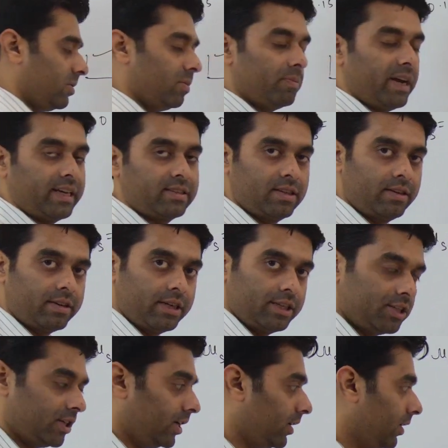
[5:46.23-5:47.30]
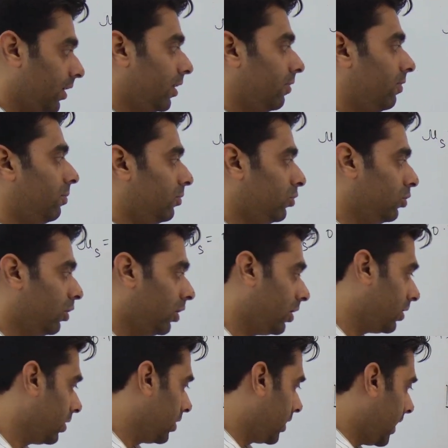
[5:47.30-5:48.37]
acceleration,
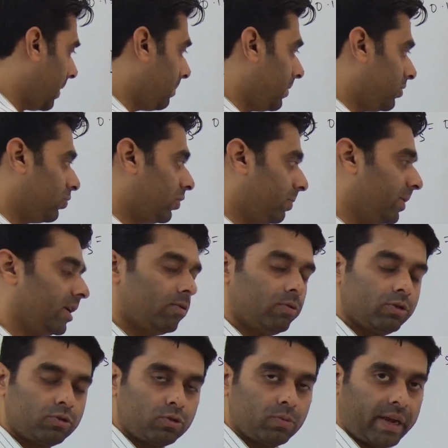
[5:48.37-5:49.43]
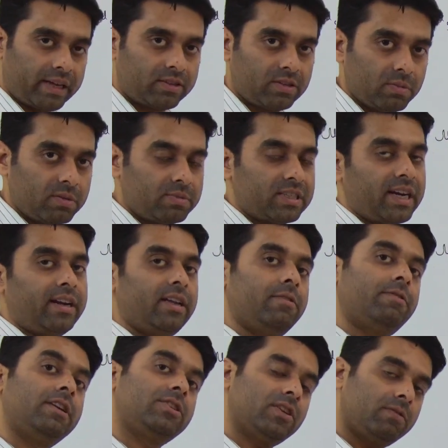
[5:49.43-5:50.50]
your MA should be equals to maximum static
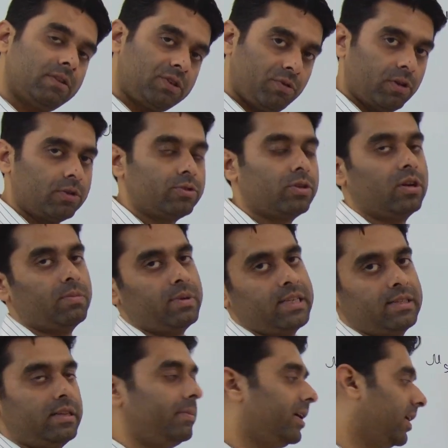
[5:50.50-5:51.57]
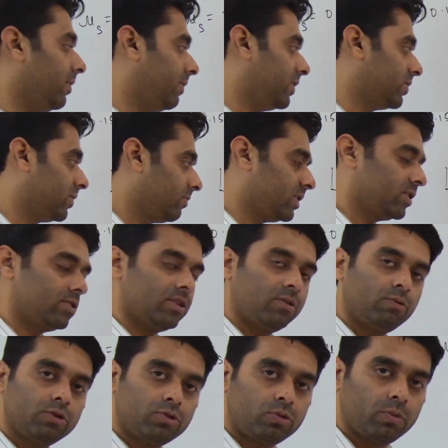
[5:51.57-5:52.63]
friction, which we also term as limiting friction, which is
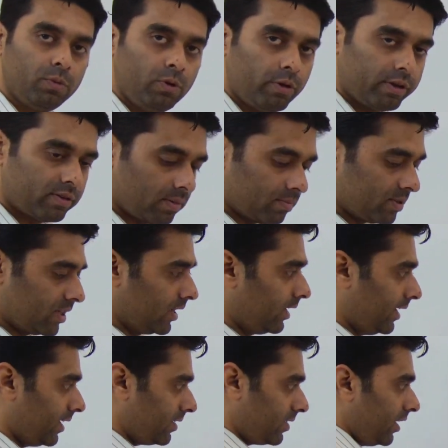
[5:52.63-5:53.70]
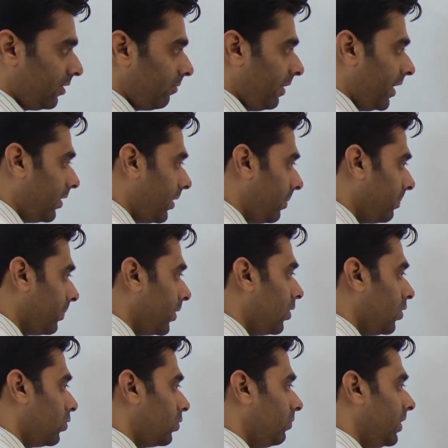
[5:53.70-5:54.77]
equals to mu s mg. Let us equate them.
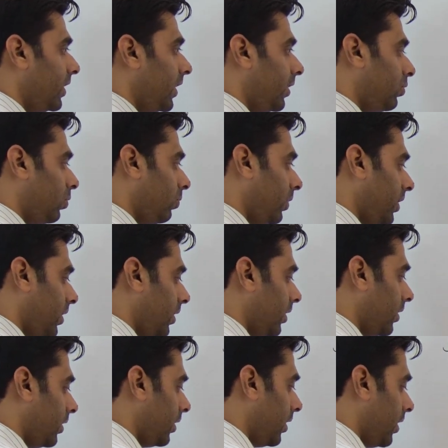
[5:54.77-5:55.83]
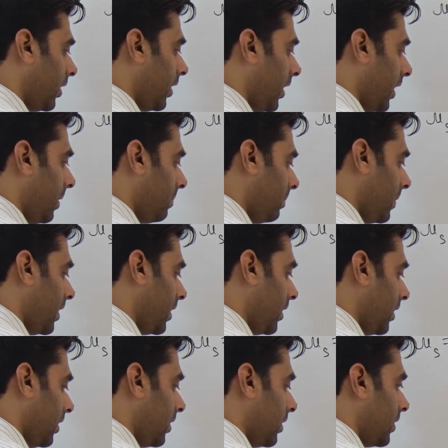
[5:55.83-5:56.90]
So we get over here
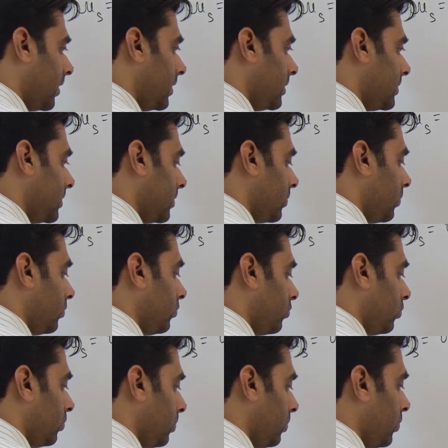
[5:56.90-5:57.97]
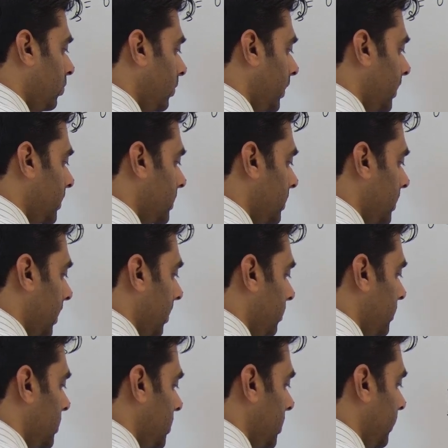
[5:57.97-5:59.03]
MA is equals to mu s
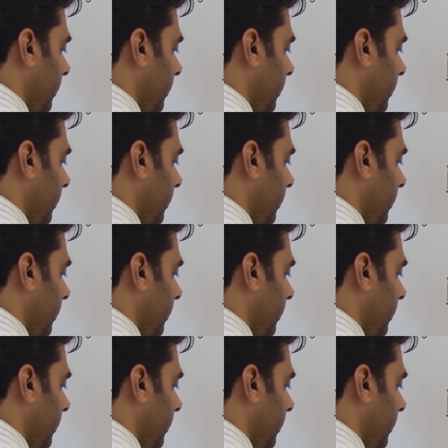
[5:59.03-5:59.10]
mg.